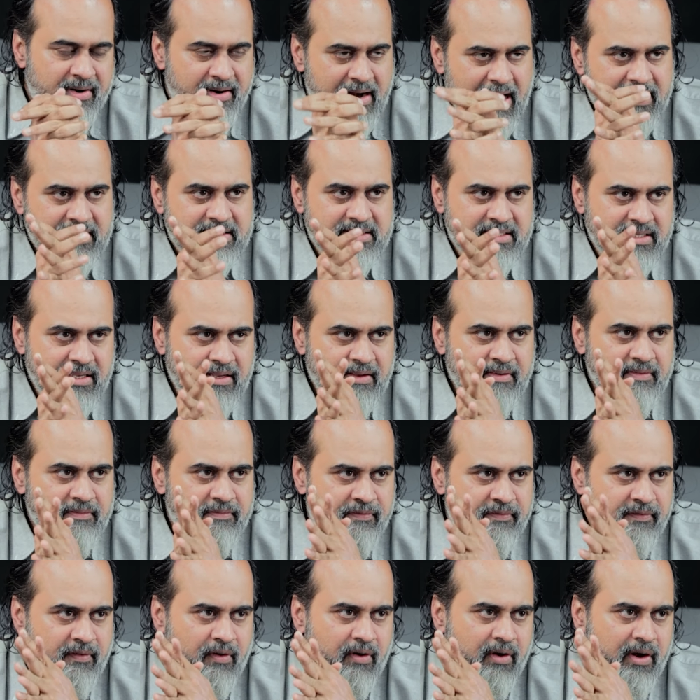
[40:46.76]
Rising,
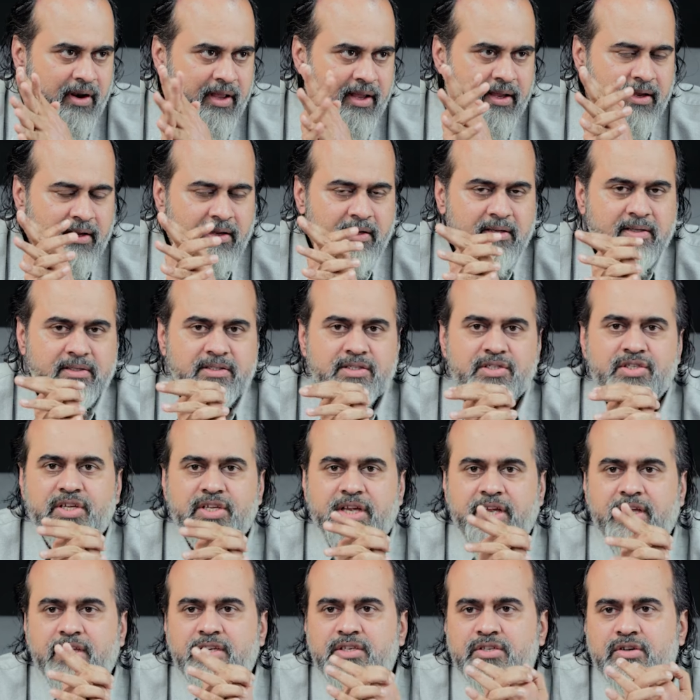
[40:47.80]
falling,
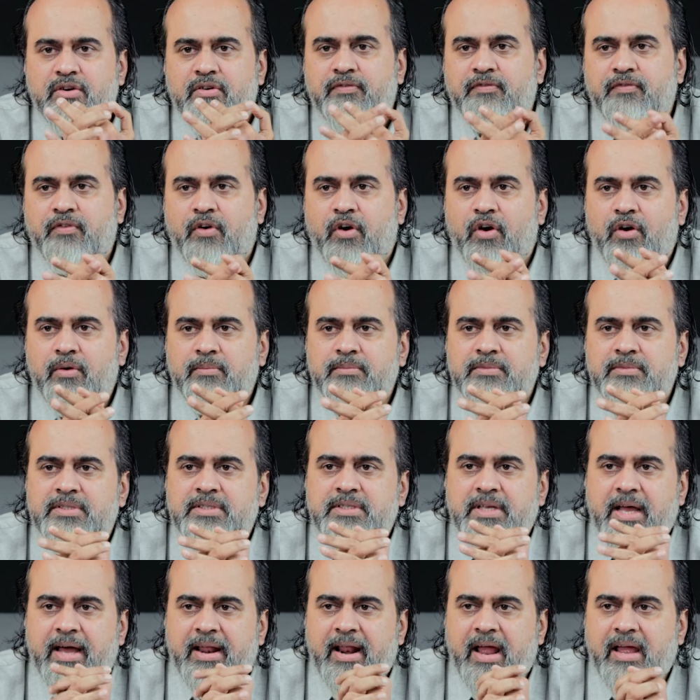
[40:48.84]
change of
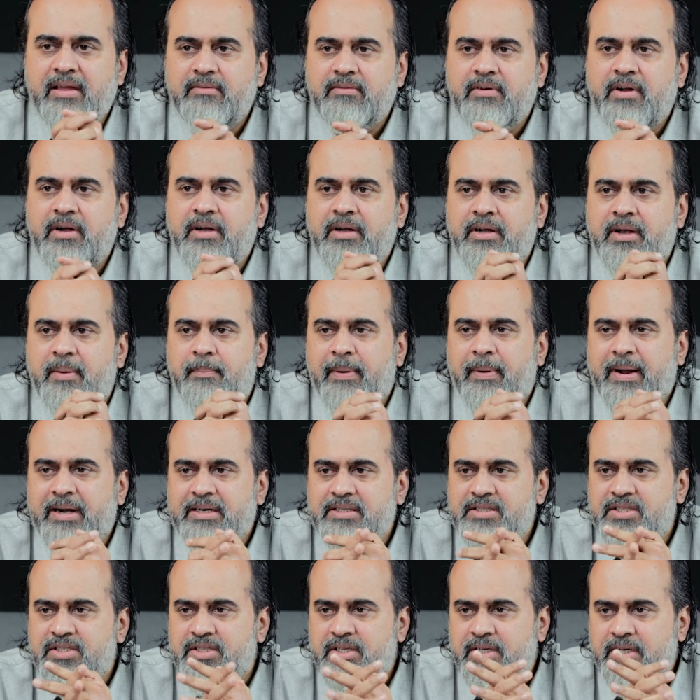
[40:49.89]
forms, arrival,
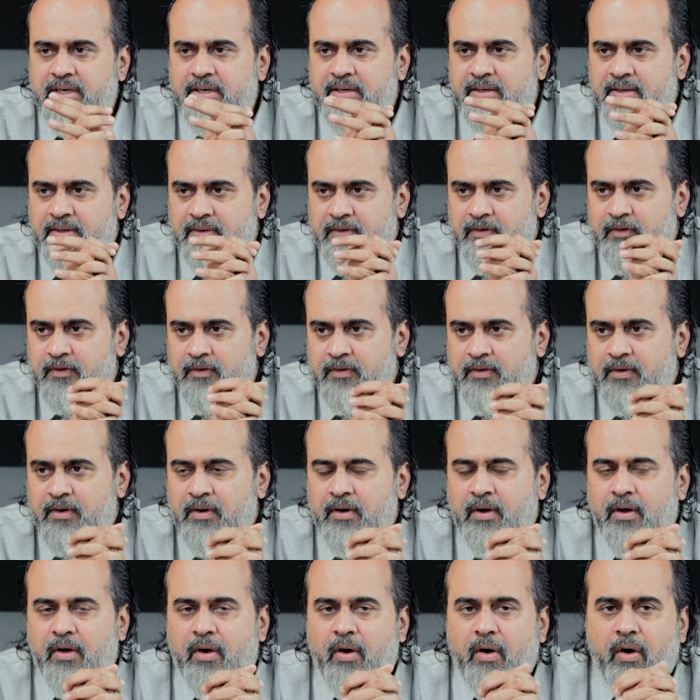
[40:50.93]
departure,
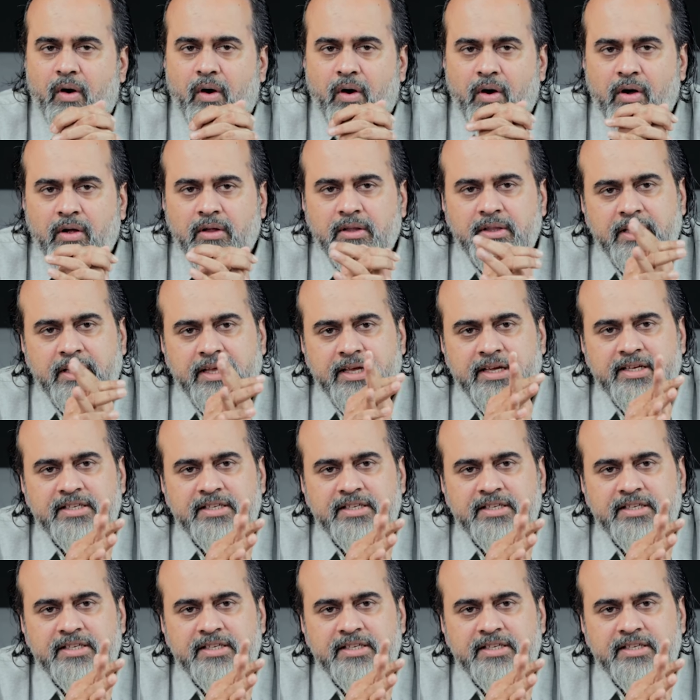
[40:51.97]
all